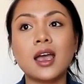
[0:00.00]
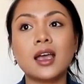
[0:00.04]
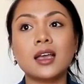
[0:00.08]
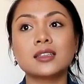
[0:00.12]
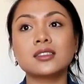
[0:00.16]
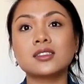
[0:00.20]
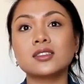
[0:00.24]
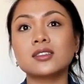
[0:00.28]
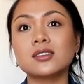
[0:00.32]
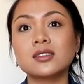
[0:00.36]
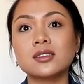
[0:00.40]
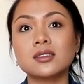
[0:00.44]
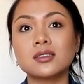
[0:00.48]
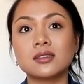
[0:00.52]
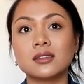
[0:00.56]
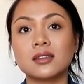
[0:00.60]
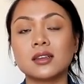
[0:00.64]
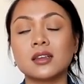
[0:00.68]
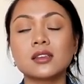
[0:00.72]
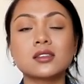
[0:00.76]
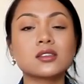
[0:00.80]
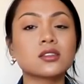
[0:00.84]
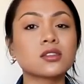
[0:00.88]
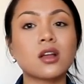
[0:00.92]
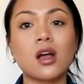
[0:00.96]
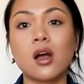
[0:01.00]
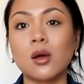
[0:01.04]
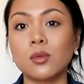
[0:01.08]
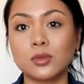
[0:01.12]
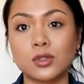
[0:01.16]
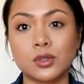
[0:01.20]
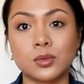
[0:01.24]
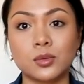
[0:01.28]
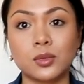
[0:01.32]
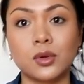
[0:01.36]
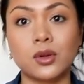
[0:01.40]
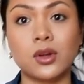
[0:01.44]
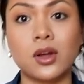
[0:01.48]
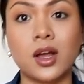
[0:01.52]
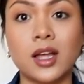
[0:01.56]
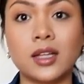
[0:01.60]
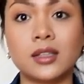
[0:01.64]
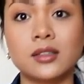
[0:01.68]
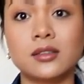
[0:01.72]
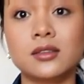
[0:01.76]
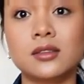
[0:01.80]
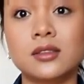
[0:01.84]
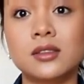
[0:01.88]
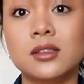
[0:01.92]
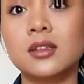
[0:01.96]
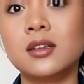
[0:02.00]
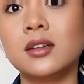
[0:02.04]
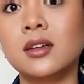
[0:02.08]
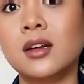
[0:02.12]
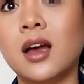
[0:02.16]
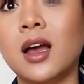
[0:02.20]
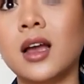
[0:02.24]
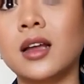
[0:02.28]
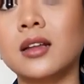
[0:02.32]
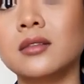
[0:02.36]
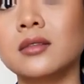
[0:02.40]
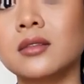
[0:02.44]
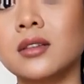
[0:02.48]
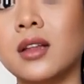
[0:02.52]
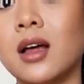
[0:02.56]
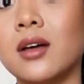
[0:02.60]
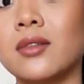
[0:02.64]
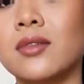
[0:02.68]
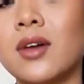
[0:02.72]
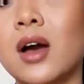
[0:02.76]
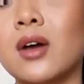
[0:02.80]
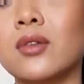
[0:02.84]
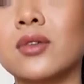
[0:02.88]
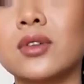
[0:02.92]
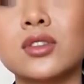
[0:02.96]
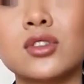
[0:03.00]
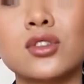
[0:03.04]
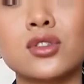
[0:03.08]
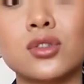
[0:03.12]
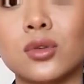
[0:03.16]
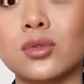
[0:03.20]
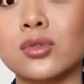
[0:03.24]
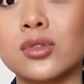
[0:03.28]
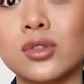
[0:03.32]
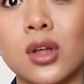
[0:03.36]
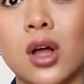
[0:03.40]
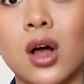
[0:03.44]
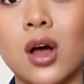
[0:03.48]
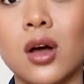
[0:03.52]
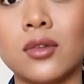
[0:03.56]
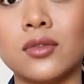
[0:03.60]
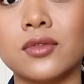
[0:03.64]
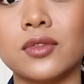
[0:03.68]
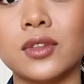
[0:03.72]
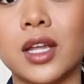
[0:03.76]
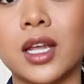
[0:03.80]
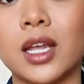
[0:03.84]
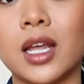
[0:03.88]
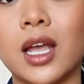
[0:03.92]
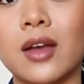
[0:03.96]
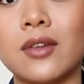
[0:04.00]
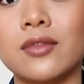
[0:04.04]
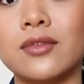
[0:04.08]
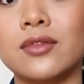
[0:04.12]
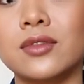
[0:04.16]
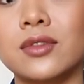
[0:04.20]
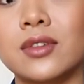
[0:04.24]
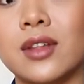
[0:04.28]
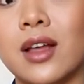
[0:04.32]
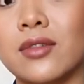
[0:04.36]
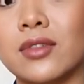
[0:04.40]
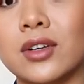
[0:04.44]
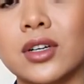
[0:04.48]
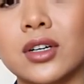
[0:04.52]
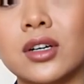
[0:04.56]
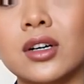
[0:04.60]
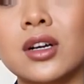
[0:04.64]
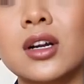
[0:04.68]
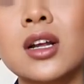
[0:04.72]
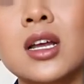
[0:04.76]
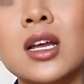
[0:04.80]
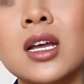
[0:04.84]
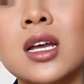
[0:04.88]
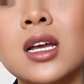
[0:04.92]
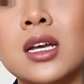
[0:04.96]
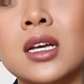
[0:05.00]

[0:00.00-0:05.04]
it's just it's comfortable and I love how it's so soft like I've never